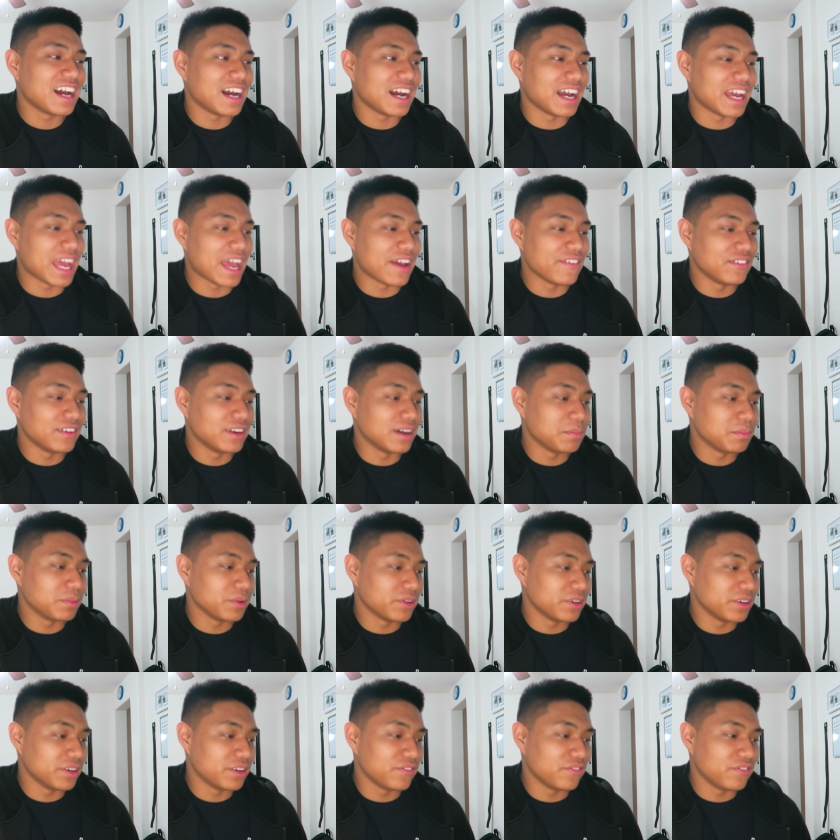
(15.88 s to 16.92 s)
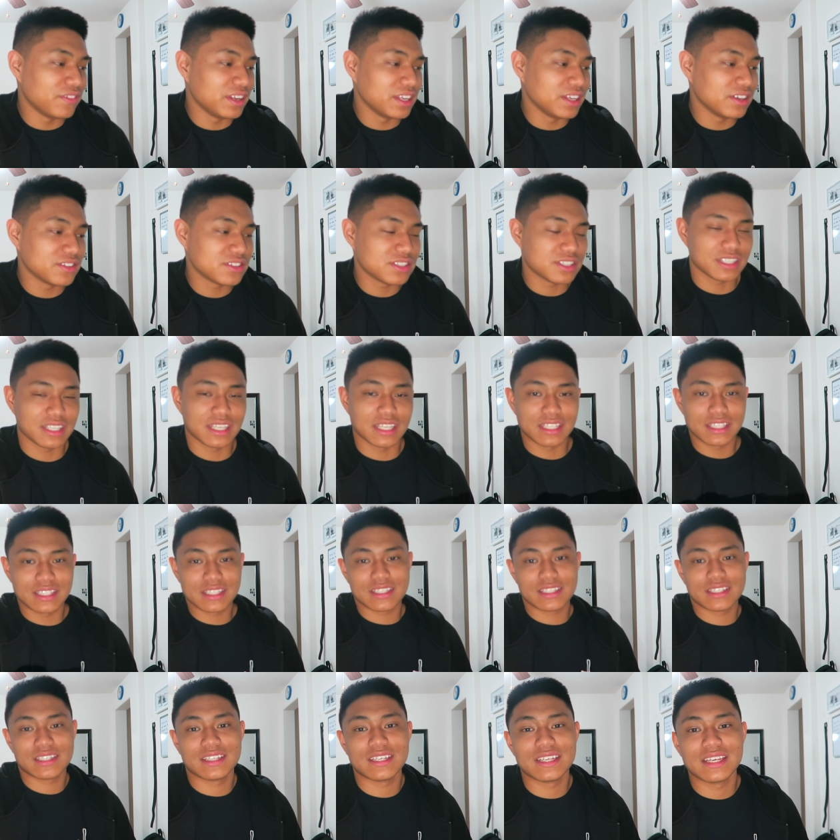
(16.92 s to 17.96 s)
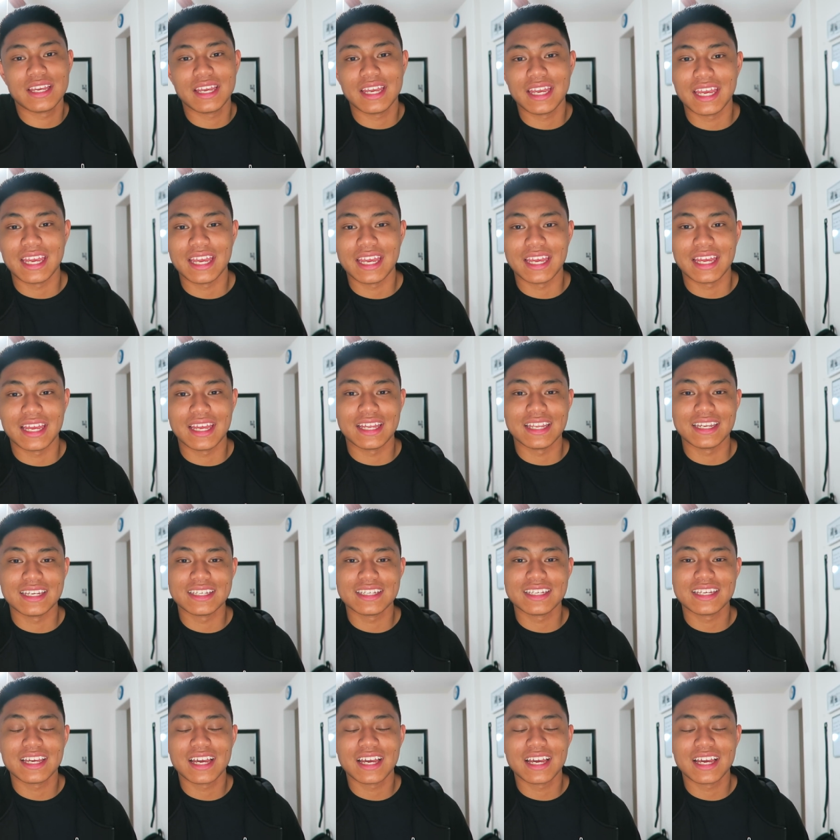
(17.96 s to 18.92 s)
I haven't uploaded a video since, and